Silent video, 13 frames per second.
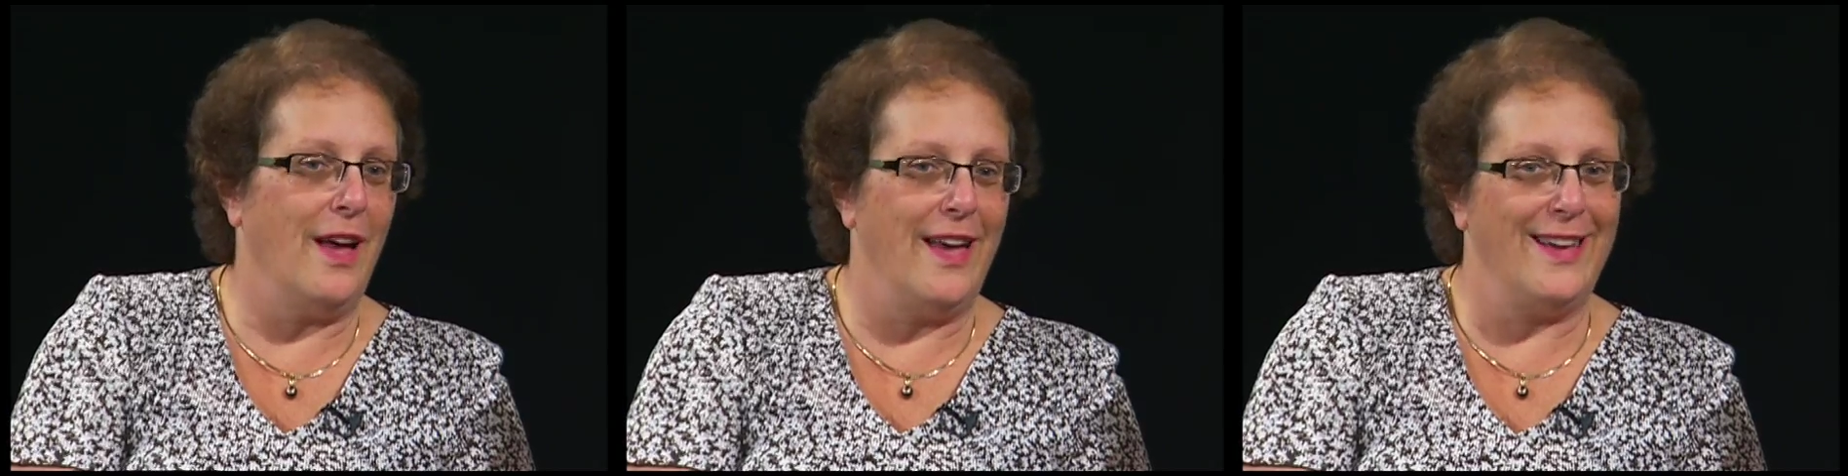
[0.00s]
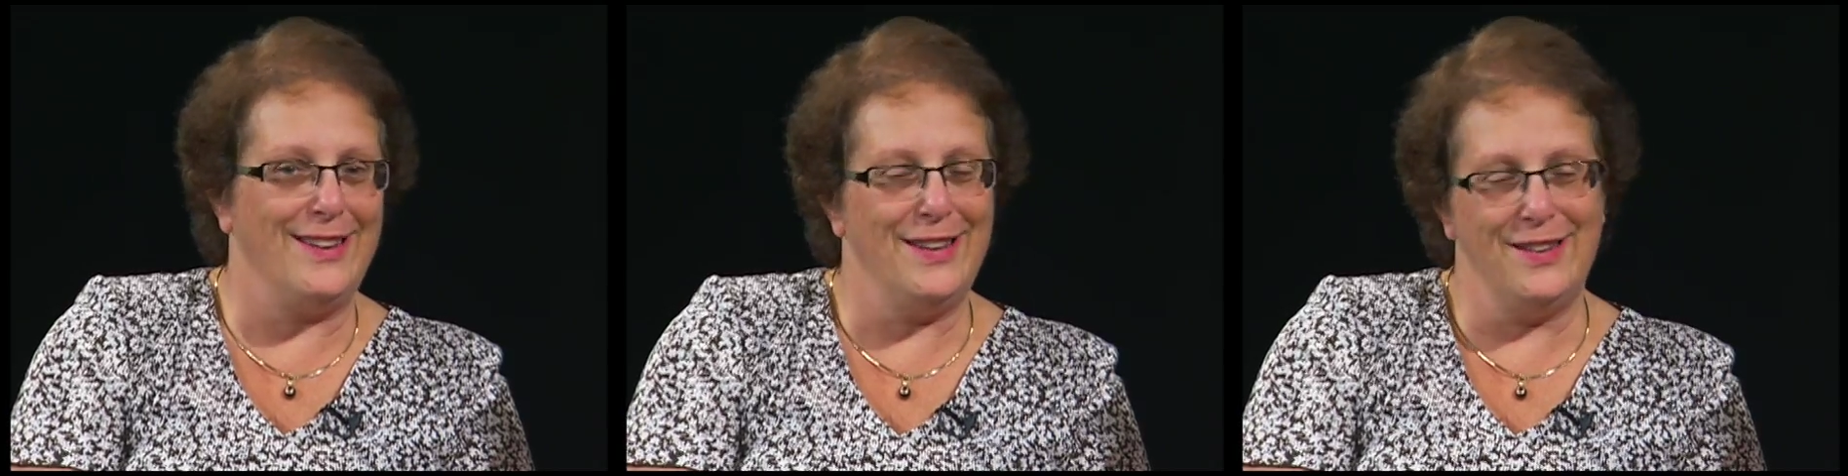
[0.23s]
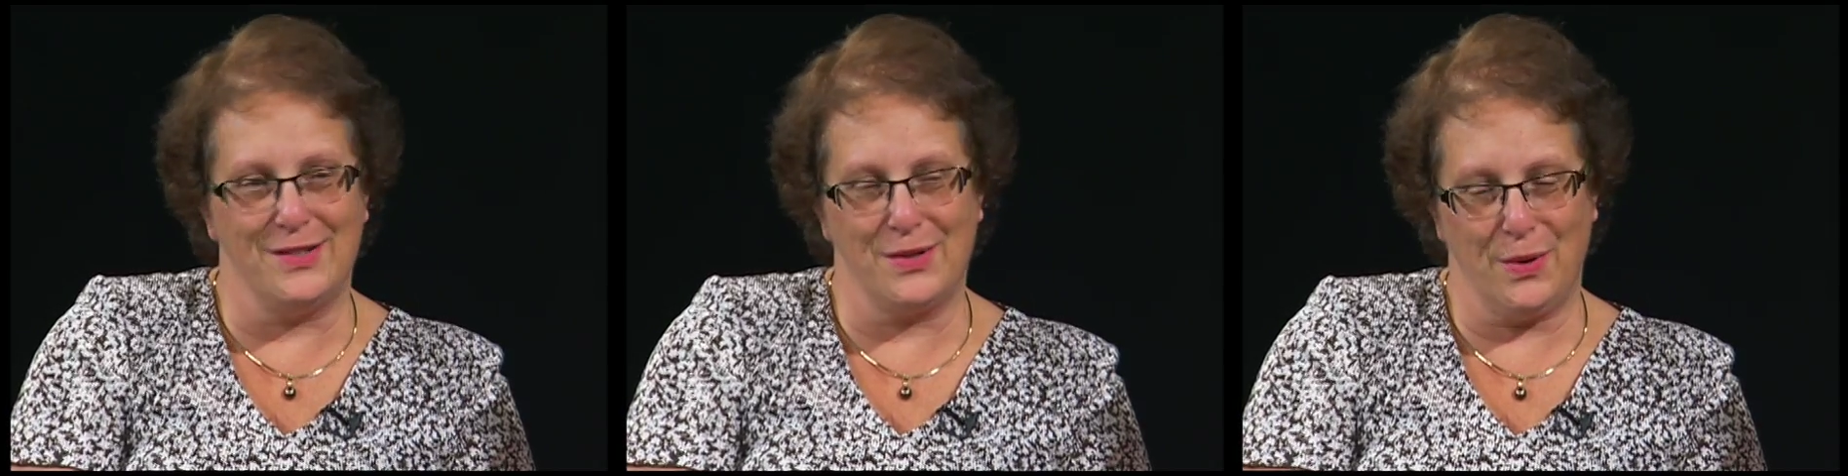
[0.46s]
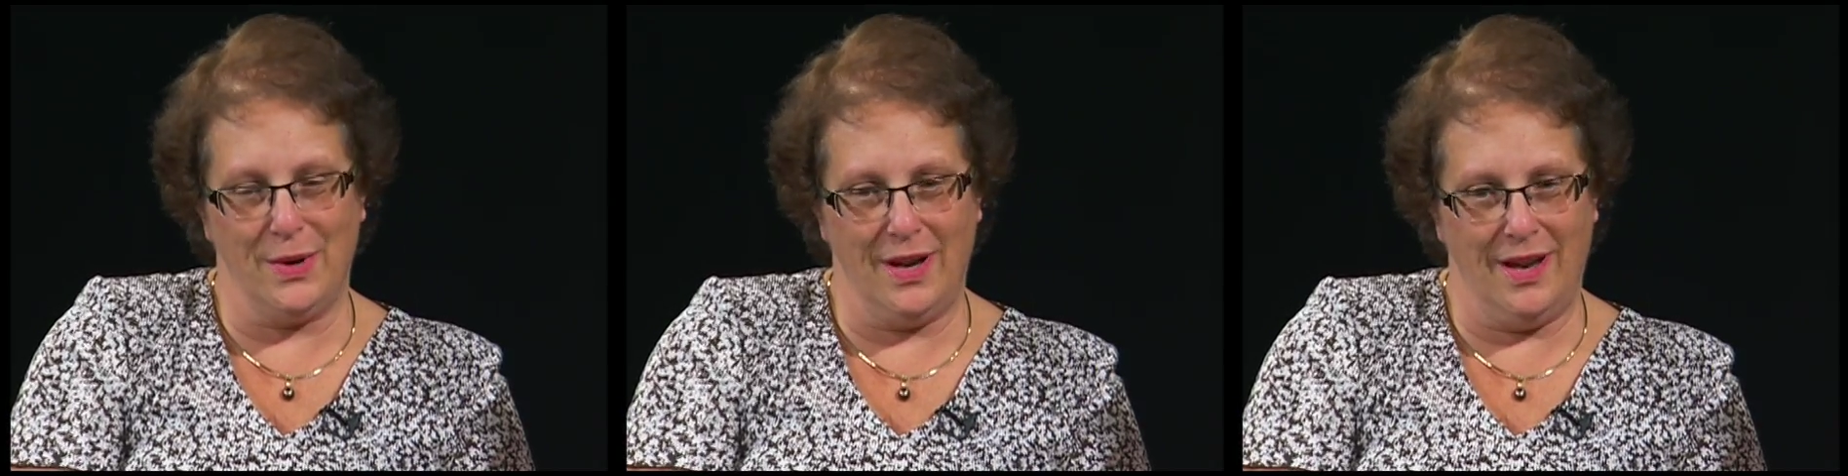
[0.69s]
and he's
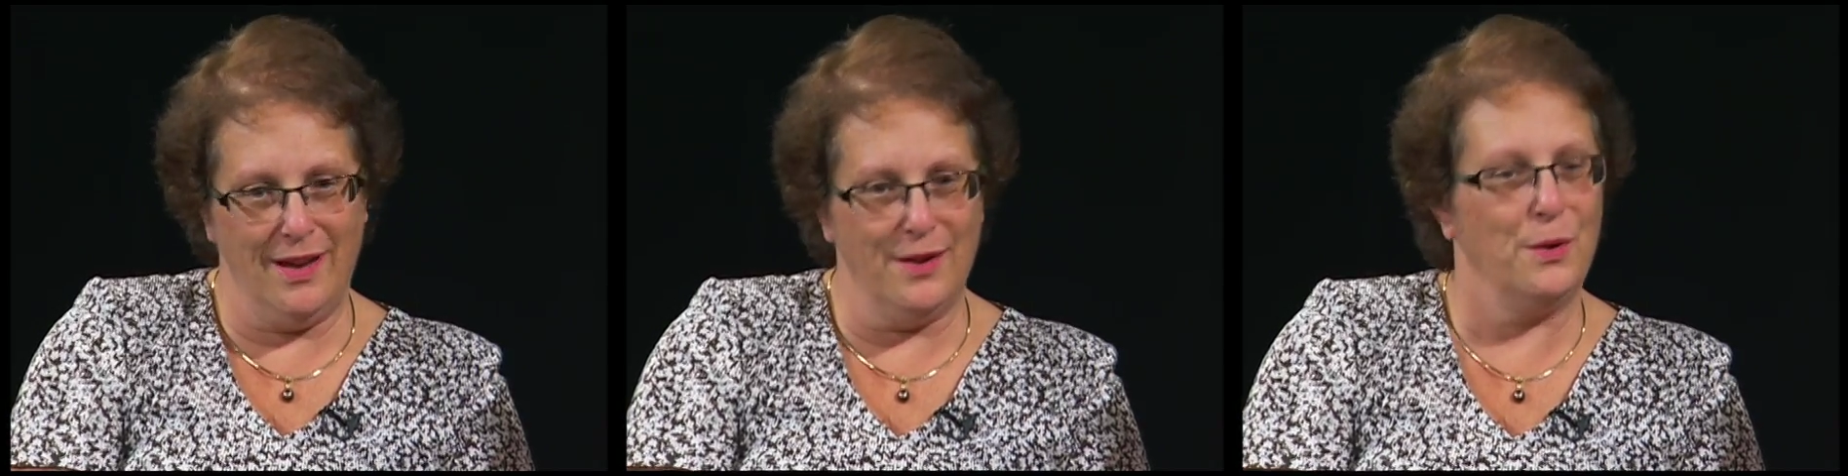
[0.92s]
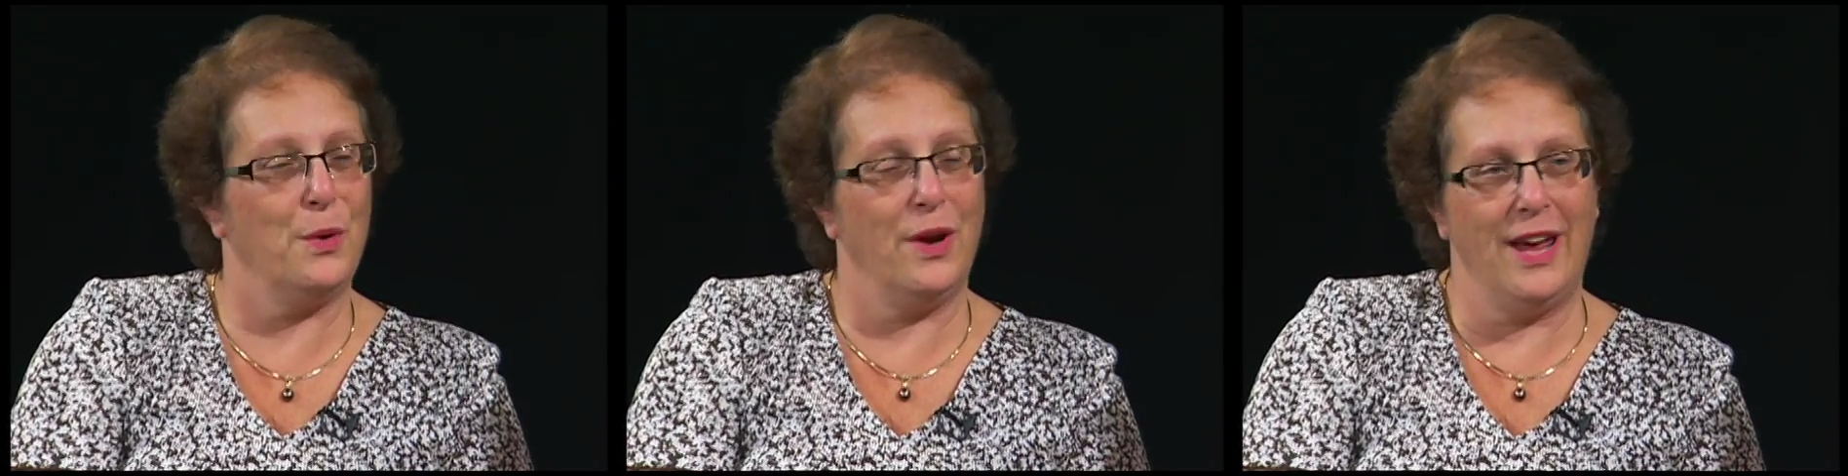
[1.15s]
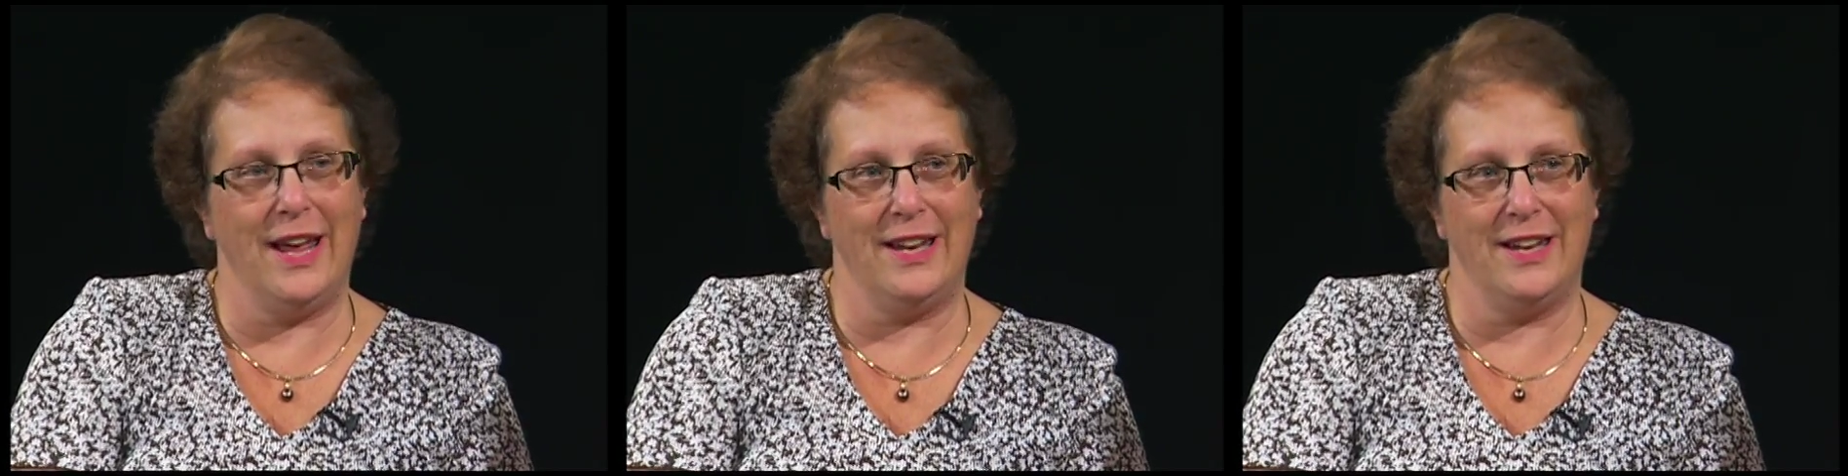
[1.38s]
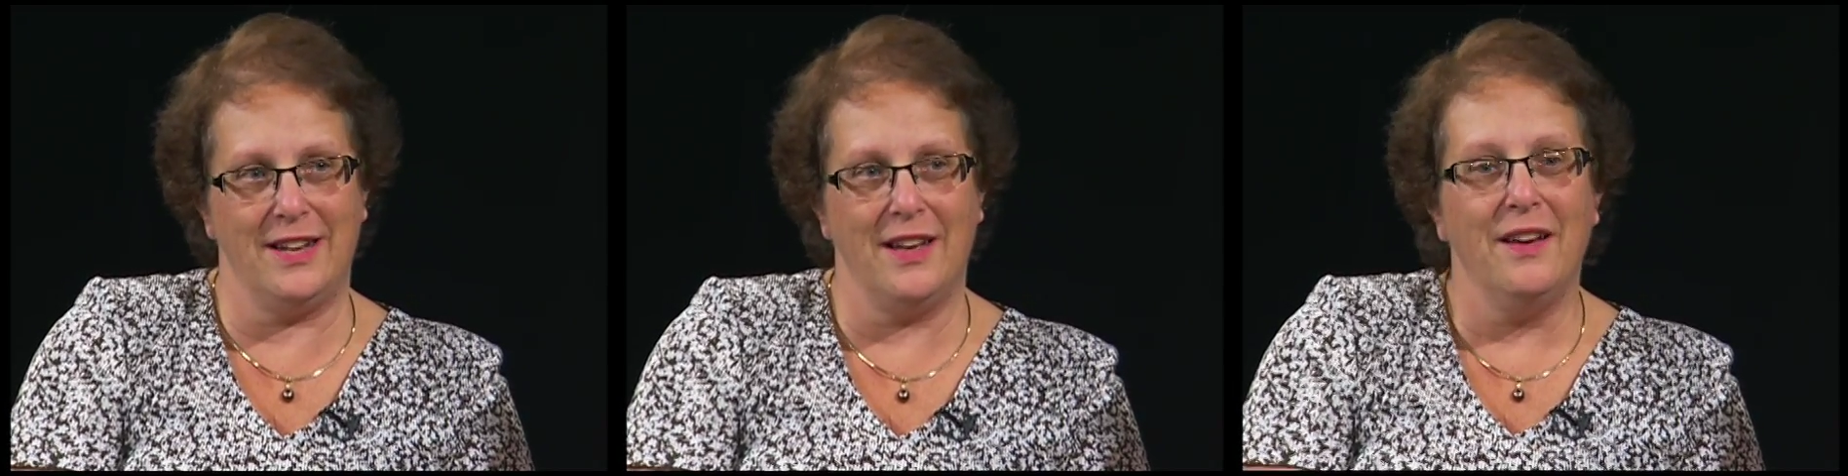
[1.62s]
he had
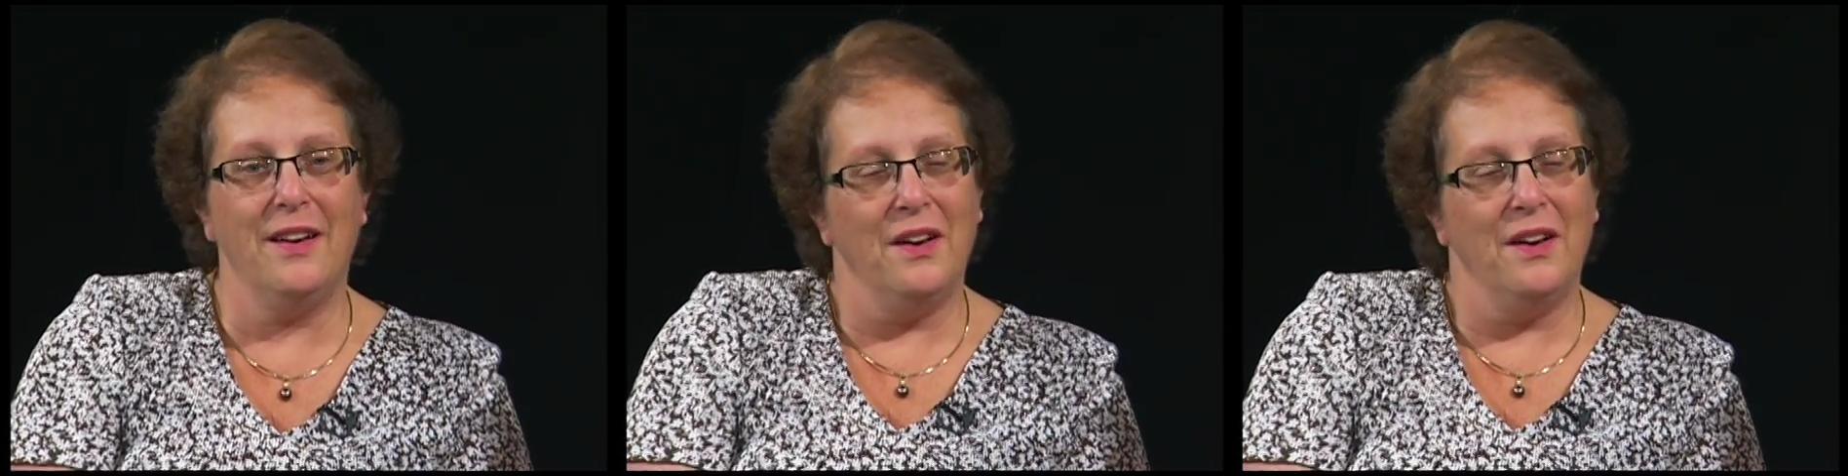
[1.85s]
created